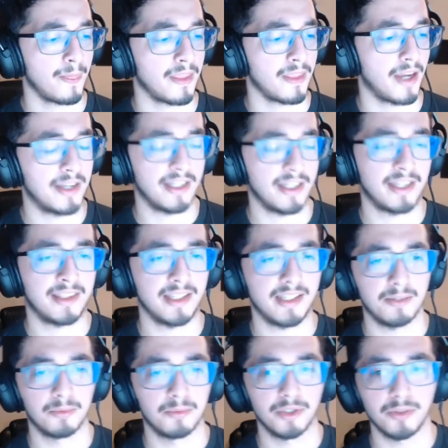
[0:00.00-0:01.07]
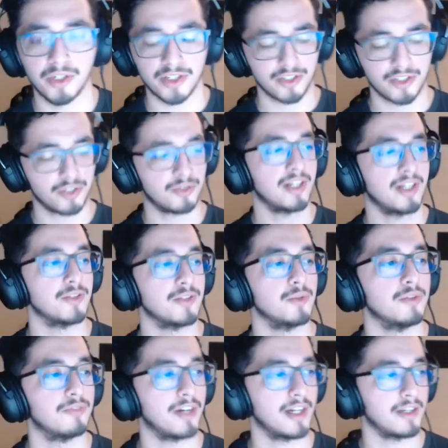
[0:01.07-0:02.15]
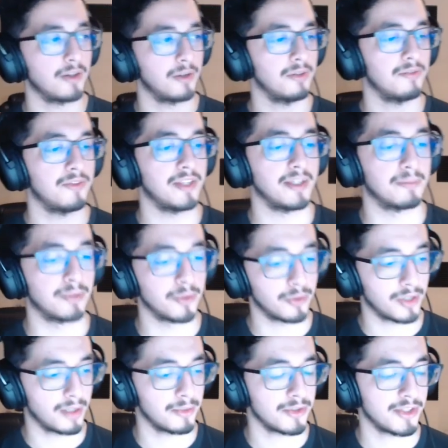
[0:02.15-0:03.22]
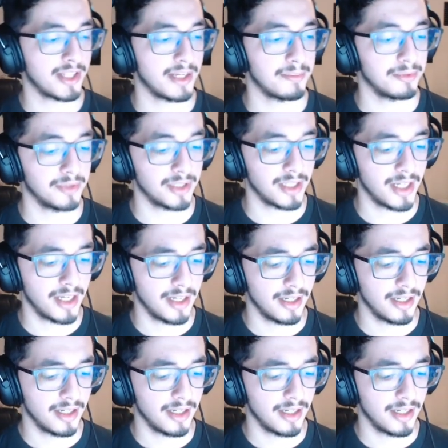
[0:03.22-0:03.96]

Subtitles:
I think I really wanted to try to unify all of the programmers at that point.